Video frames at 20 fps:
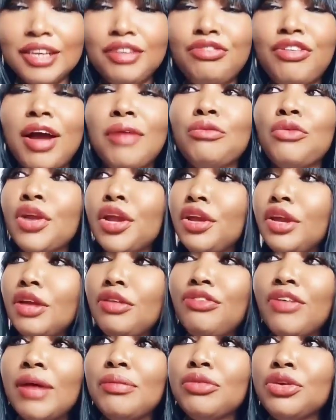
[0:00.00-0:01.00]
If
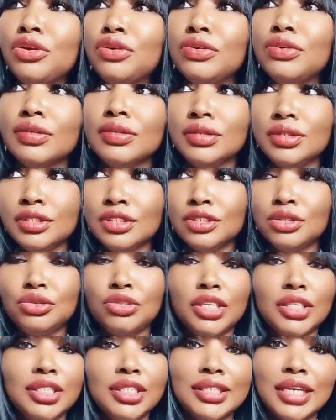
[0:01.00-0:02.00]
I'm you, you know,
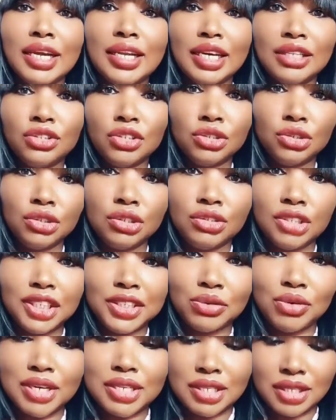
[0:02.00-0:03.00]
during the time that you're doing
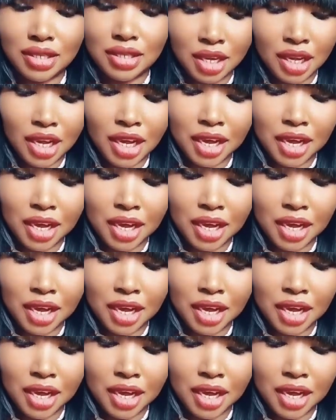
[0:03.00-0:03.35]
rituals,